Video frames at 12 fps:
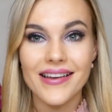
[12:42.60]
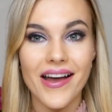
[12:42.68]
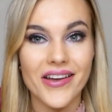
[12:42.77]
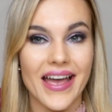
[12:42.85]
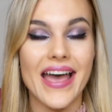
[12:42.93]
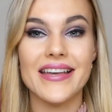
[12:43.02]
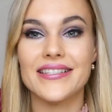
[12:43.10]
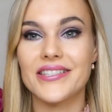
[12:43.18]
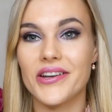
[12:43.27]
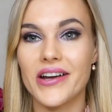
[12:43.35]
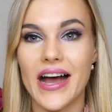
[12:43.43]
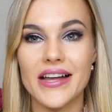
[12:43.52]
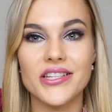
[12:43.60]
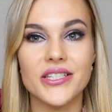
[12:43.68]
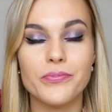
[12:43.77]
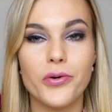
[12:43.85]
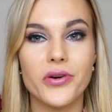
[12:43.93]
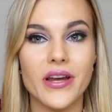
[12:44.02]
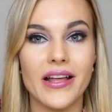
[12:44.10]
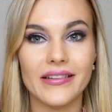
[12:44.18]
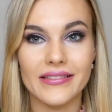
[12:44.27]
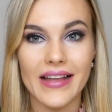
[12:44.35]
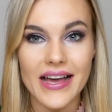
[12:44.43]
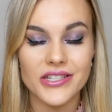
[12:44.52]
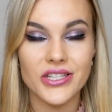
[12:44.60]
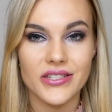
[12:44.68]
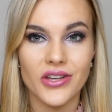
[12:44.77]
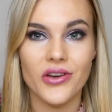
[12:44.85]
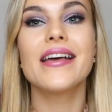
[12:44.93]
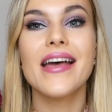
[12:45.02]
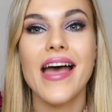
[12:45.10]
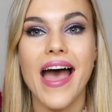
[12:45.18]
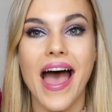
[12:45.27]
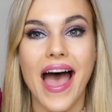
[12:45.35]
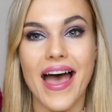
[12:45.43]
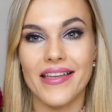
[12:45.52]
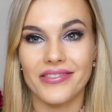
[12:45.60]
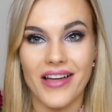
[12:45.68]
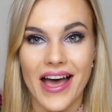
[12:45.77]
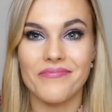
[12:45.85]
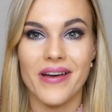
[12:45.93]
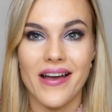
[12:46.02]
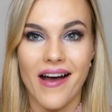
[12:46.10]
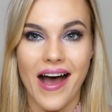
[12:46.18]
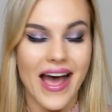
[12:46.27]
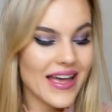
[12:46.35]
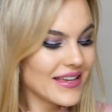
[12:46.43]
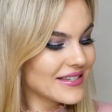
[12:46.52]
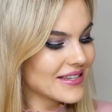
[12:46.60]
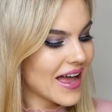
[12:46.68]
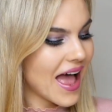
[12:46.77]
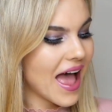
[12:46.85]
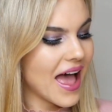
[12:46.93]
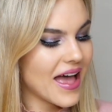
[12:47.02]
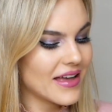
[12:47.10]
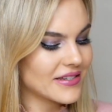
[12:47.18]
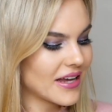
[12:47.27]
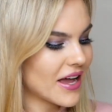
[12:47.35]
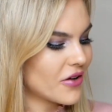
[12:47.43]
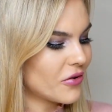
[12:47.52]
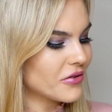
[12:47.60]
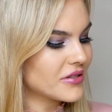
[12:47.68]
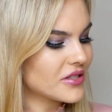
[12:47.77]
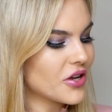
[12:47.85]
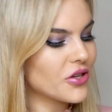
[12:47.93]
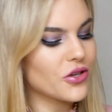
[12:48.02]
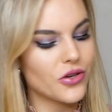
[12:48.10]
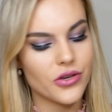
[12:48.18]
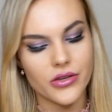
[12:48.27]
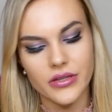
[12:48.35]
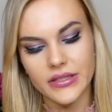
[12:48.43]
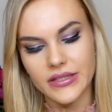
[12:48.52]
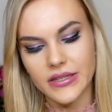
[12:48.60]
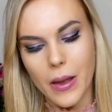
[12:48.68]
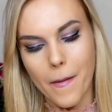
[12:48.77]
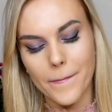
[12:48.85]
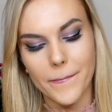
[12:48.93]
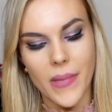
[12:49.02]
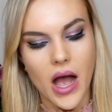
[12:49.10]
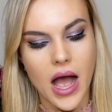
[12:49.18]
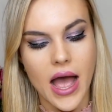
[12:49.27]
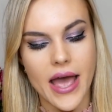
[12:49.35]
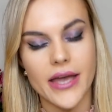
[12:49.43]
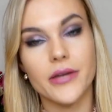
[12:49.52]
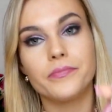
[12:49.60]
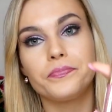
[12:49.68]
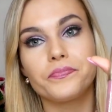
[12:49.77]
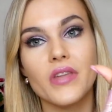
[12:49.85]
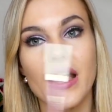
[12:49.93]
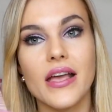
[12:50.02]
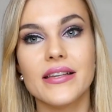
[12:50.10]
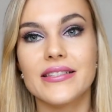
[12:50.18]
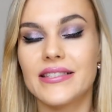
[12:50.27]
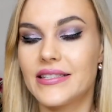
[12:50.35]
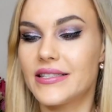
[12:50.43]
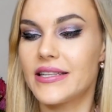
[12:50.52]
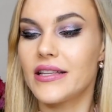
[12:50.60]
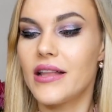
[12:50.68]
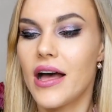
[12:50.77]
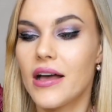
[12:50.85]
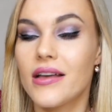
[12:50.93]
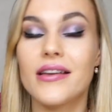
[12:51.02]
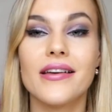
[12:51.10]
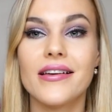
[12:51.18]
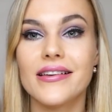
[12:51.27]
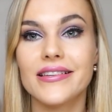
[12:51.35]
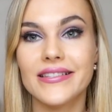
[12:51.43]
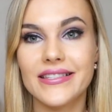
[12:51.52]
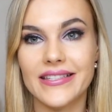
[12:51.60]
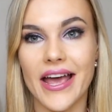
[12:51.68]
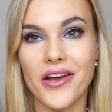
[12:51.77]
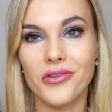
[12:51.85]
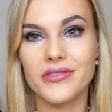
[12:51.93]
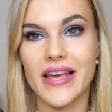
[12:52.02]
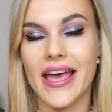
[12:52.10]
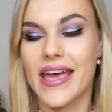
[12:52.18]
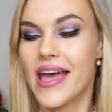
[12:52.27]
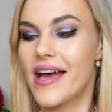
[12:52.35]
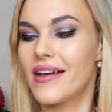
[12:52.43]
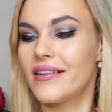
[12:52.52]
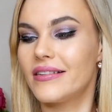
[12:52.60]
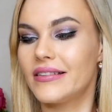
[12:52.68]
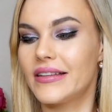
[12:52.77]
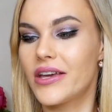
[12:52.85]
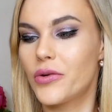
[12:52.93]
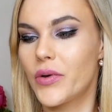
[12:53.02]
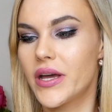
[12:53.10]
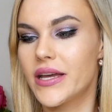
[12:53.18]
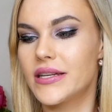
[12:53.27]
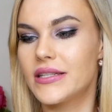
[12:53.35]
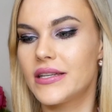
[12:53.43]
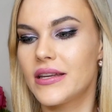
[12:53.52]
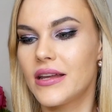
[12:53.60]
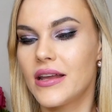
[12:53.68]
Okay, so I just put lashes on and line my eyes, and I also used my Stila Stay All Day liquid